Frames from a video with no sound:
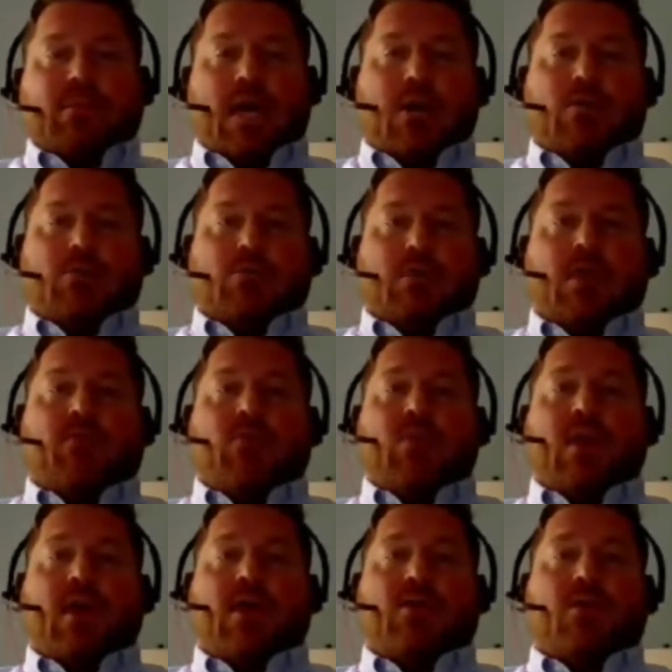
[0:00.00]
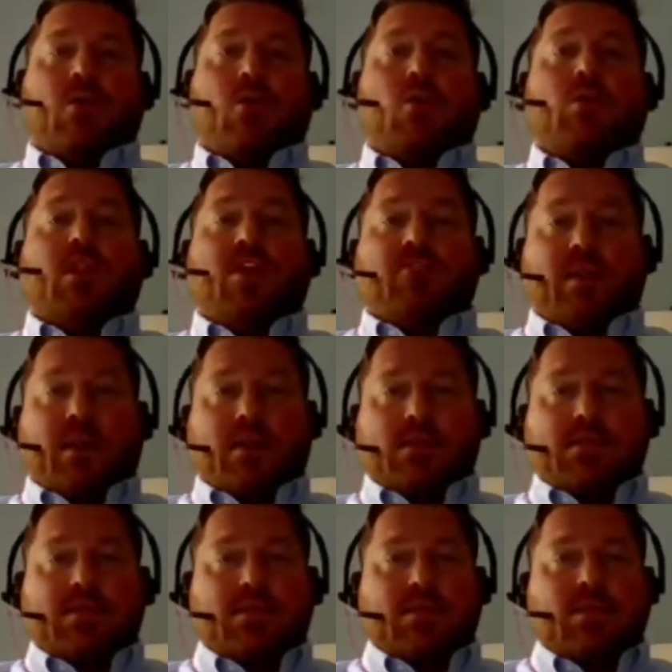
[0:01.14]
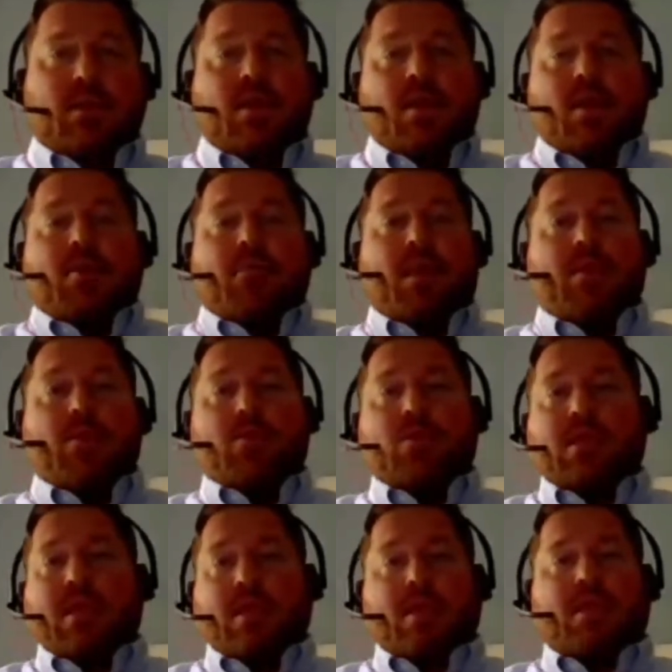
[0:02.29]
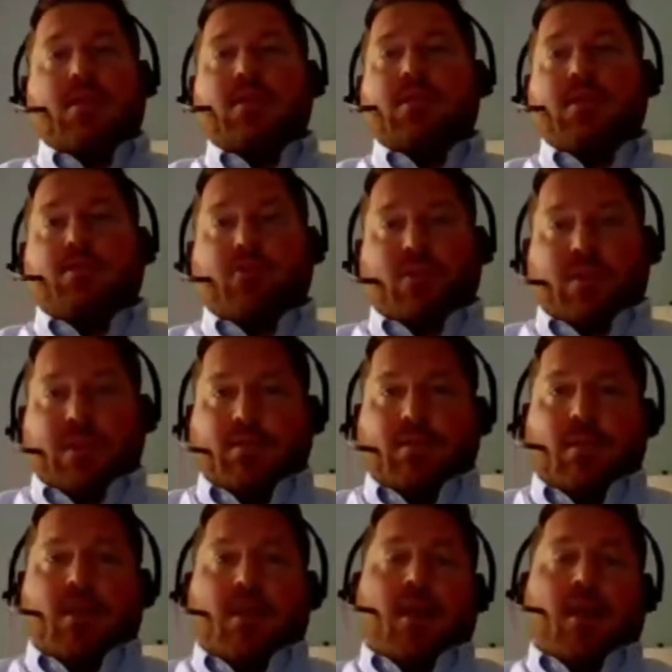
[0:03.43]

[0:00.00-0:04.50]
Now, if you have a whole life policy, maybe you're looking at it a little differently.